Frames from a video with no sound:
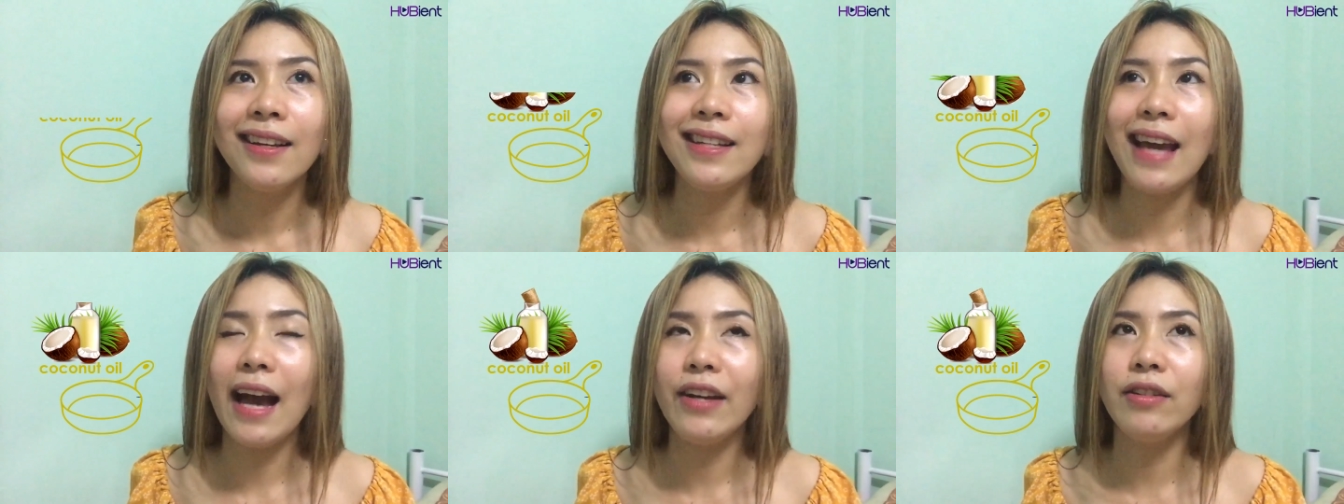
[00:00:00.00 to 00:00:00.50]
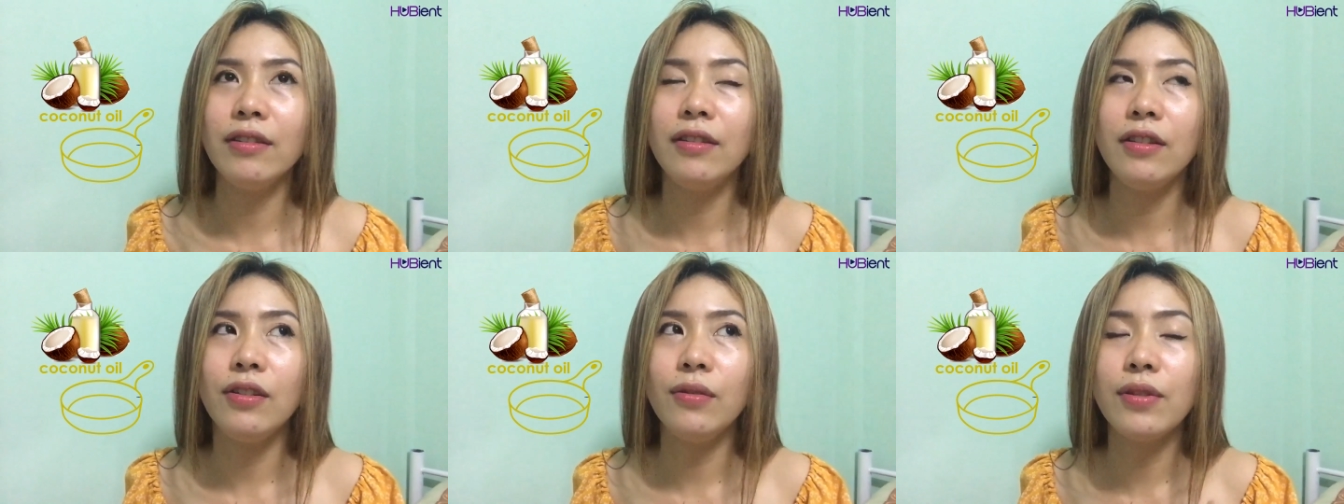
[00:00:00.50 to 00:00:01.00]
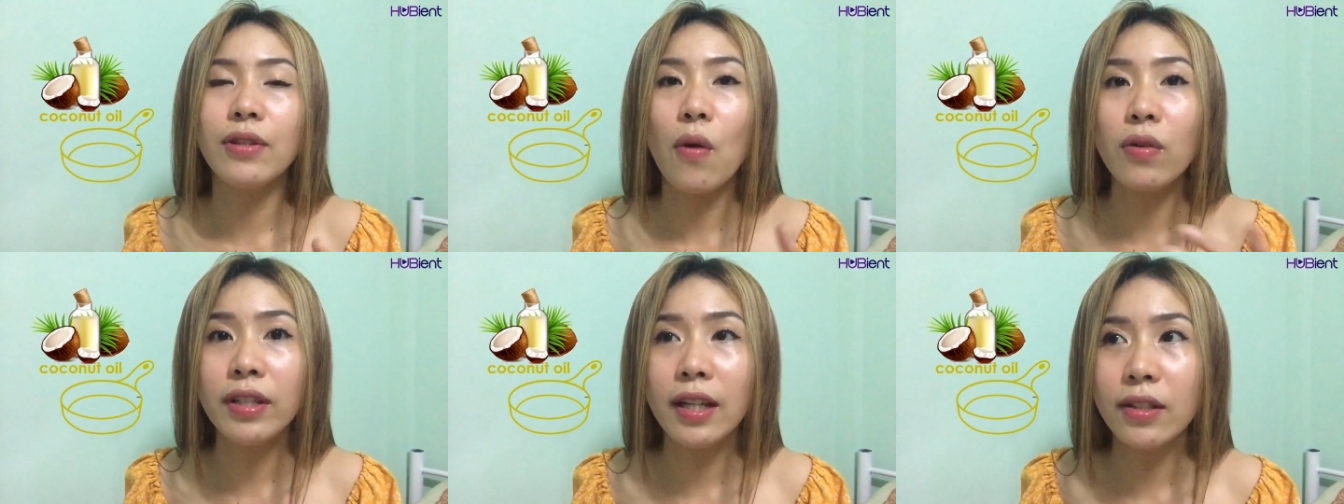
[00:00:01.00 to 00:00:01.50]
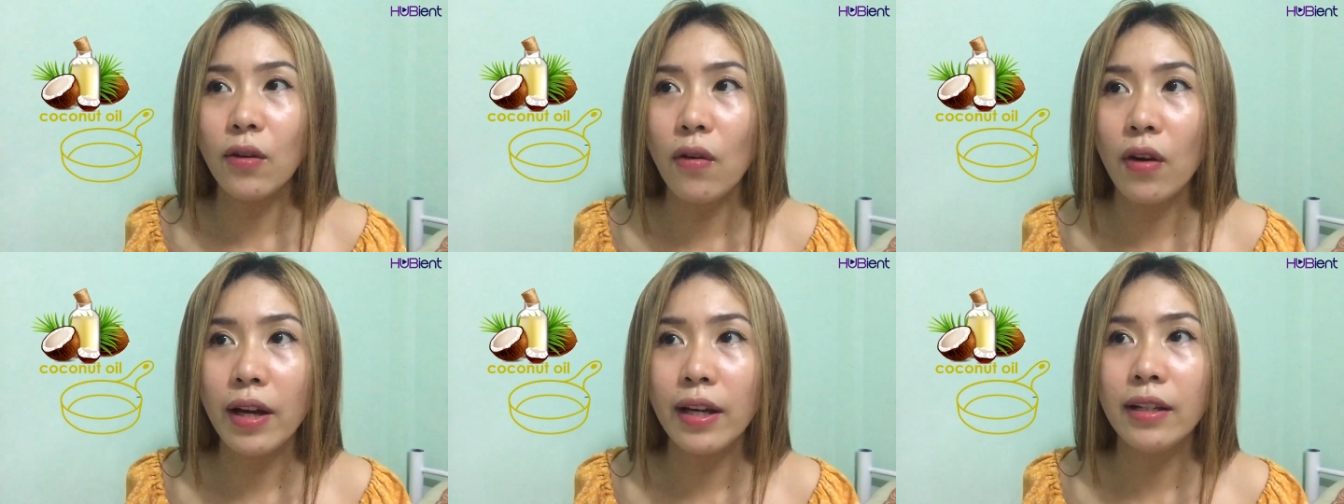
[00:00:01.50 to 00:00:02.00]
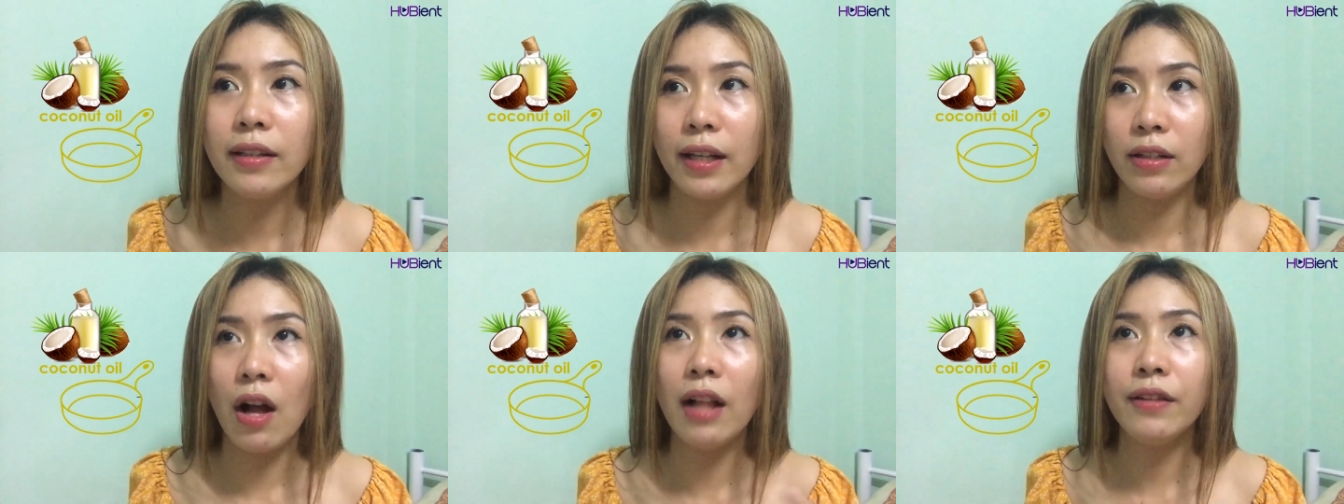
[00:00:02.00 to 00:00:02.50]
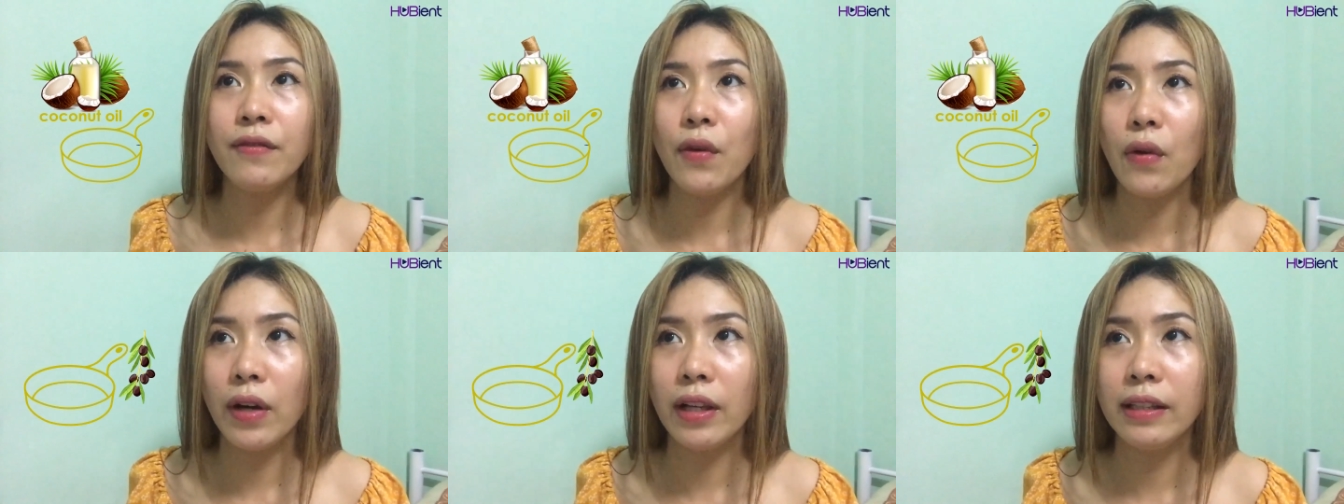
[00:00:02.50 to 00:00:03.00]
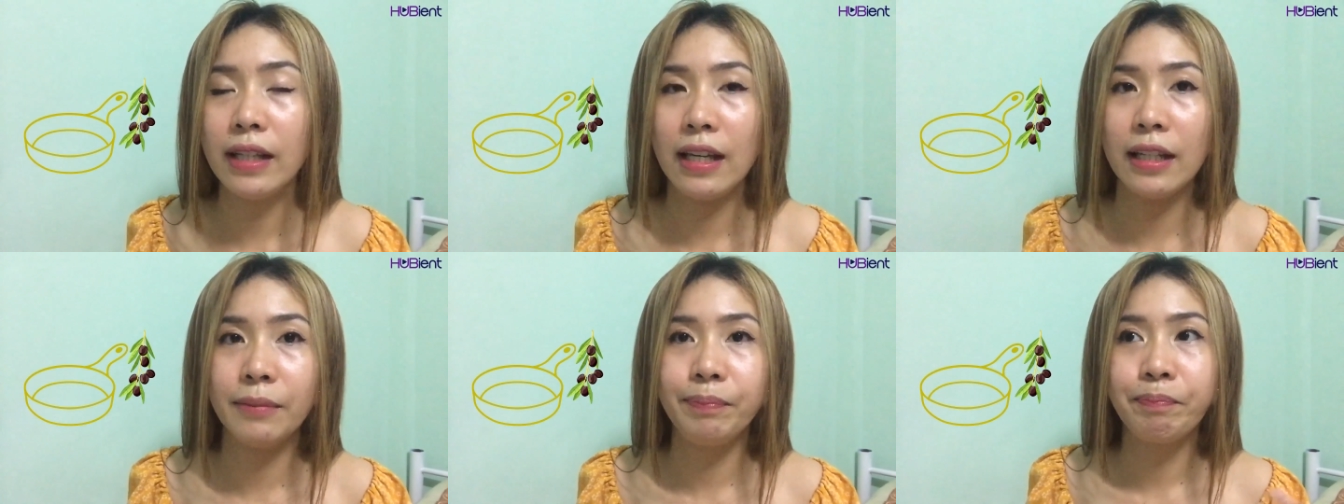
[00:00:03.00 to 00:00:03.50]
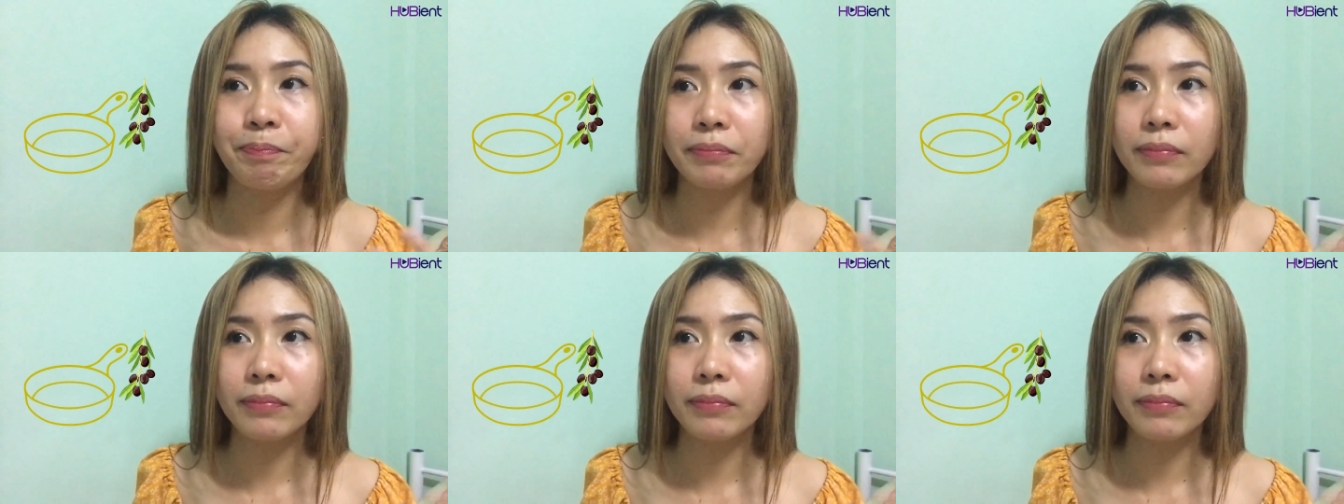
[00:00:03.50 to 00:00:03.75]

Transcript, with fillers: yeah, I could use coconut oil and olive oil in